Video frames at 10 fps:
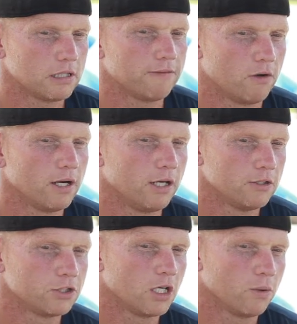7 or 8
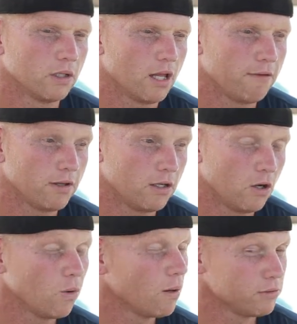years ago in life. They
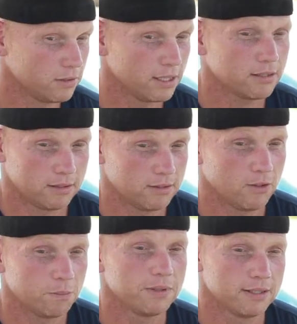know I was addicted to
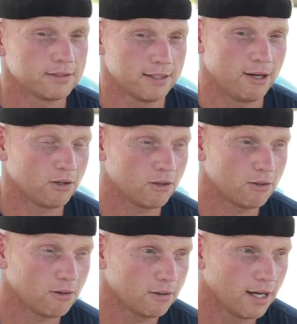opiates and
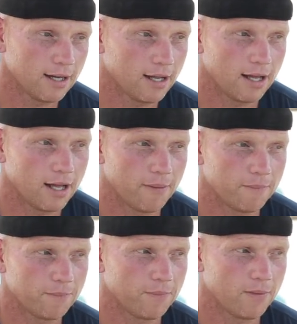alcohol, and I
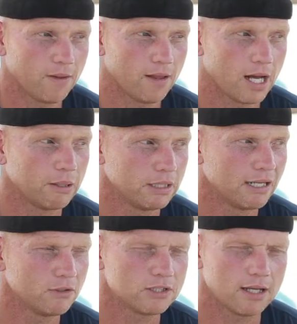would
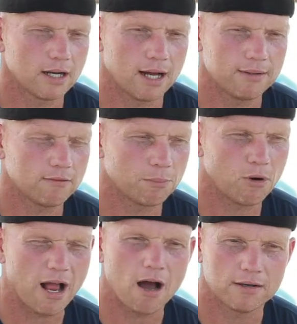never say that. I'm never
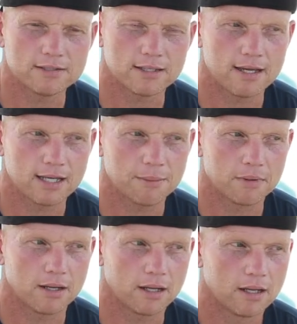proud to say that,
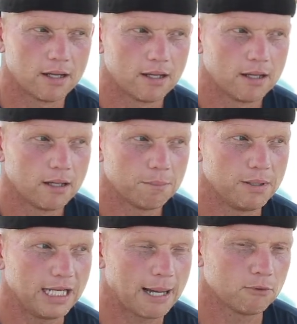but
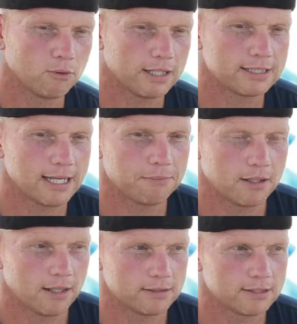being able to accept
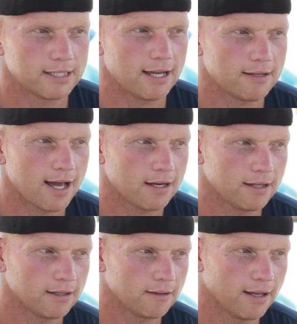it and to say that,
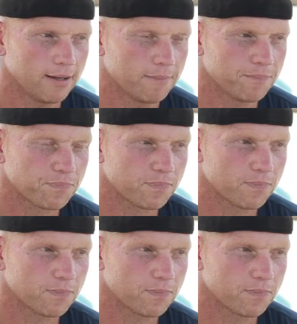and